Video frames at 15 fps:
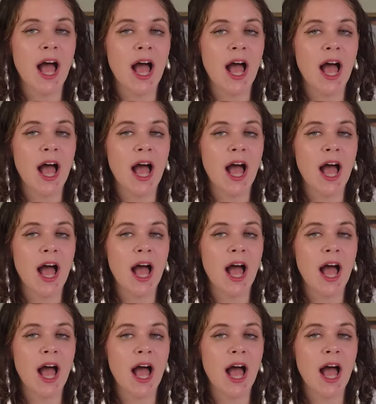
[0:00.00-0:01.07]
body
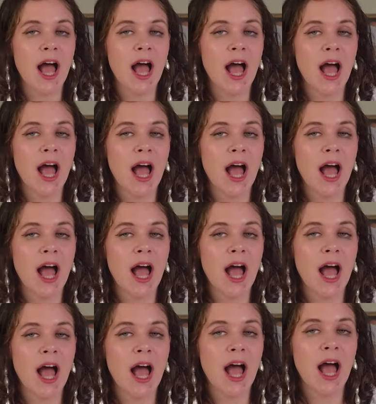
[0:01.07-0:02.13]
shapes,
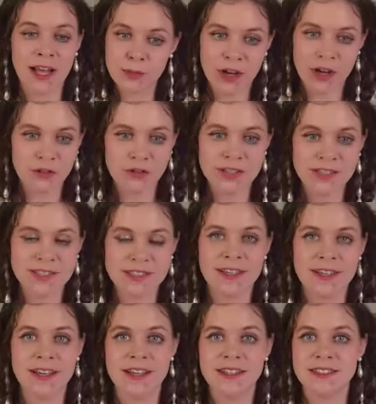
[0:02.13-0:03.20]
types, style
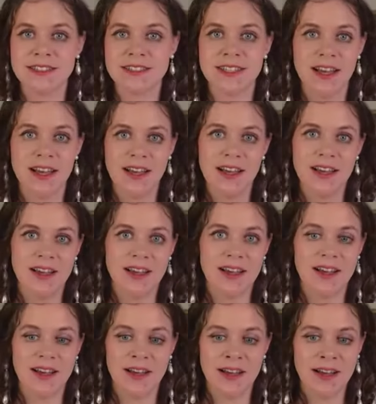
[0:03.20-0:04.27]
preferences
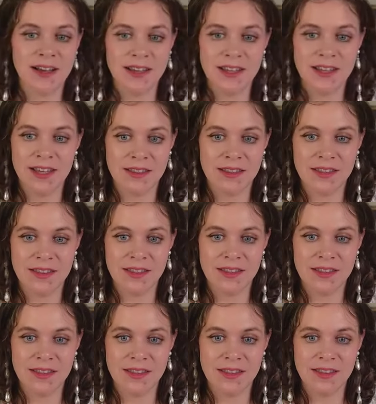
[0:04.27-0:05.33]
uh, yeah, the
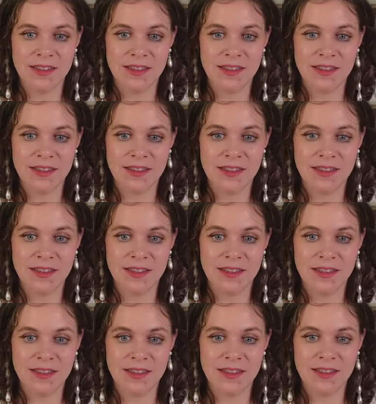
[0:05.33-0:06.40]
archetypes, the
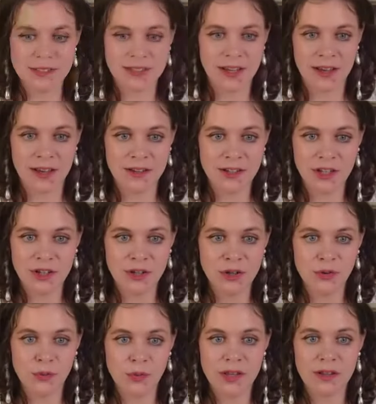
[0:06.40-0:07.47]
quadrants, and you
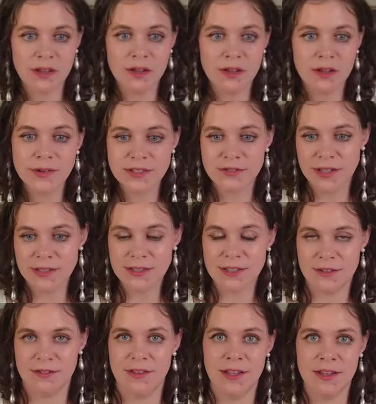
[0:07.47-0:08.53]
know, we always find
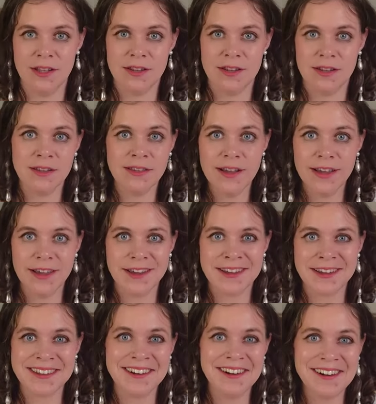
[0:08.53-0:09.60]
something that they like,
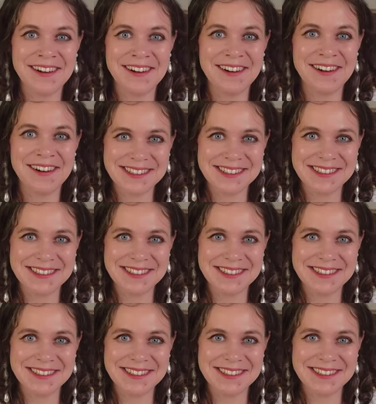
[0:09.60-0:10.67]
and they're always looking
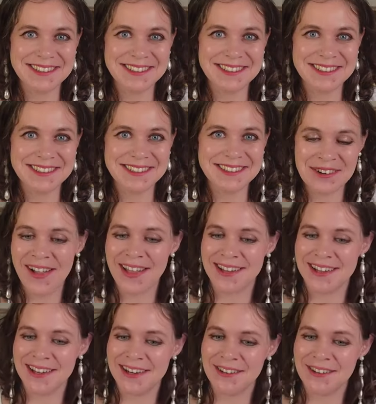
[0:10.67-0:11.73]
really beautiful.
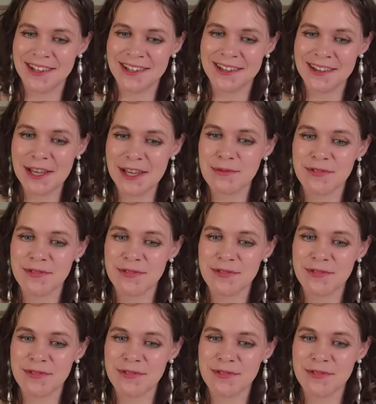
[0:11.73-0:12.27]
And you know, in the leap, for